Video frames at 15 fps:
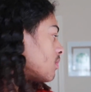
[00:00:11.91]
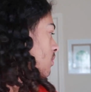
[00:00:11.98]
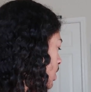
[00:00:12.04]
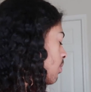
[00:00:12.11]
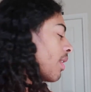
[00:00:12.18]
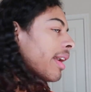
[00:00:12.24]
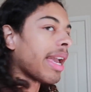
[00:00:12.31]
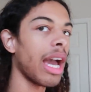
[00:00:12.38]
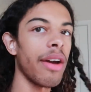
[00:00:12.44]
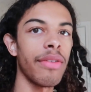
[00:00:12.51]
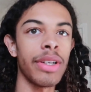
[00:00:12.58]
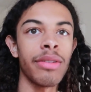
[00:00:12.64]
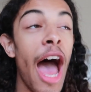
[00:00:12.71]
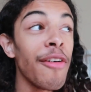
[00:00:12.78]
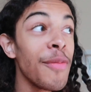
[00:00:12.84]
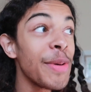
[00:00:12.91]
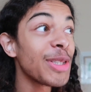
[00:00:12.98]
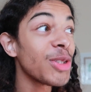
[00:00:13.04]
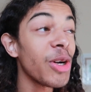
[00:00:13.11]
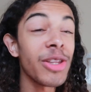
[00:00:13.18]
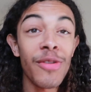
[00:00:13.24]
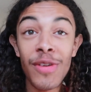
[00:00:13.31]
Okay, Cavern. I haven't been
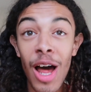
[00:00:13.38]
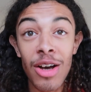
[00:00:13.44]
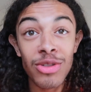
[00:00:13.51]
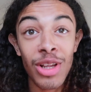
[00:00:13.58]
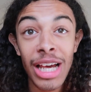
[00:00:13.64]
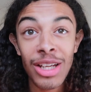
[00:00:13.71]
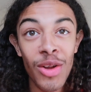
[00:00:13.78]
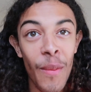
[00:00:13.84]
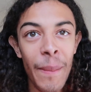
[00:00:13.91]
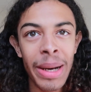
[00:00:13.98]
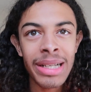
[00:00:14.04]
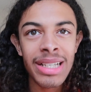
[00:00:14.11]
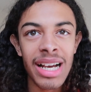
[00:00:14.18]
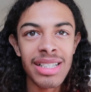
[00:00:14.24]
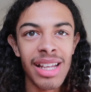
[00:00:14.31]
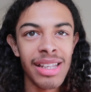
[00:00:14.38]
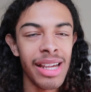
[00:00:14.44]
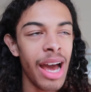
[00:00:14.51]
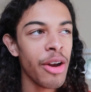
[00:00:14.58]
starting the vlogs with like a little montage lately.